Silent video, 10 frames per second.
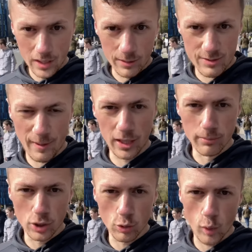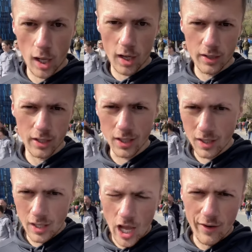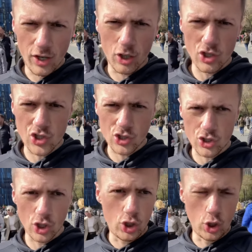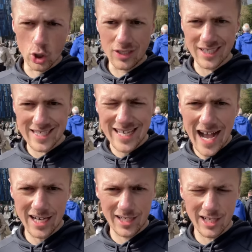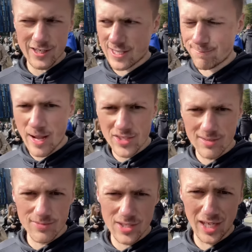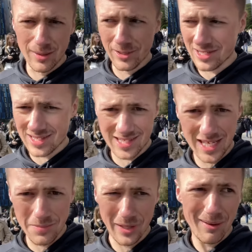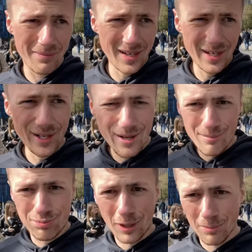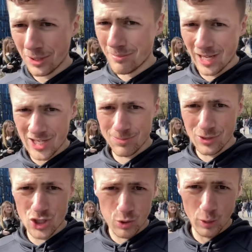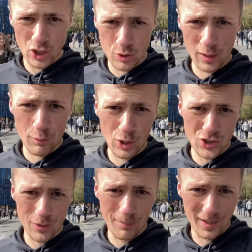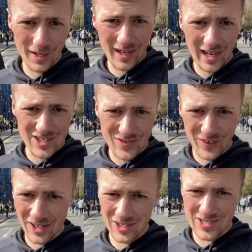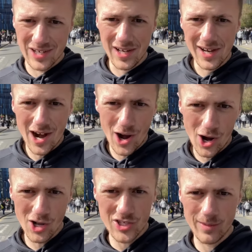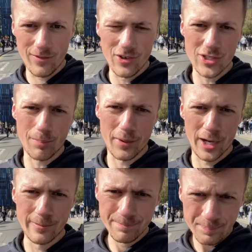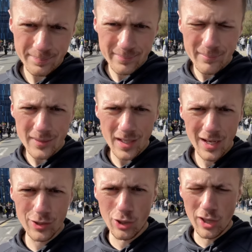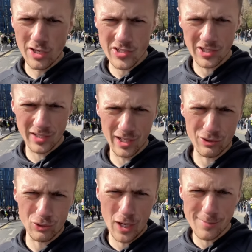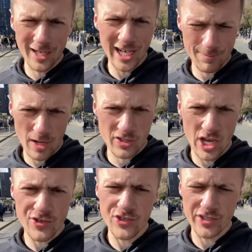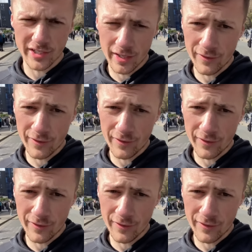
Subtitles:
They've spent the money well, and I think they've got such a good attacking, expansive team, and it's a team that probably makes me twitch when I watch them play. I just think it's a hard team for us to play. In all honesty, I don't have any expectations there.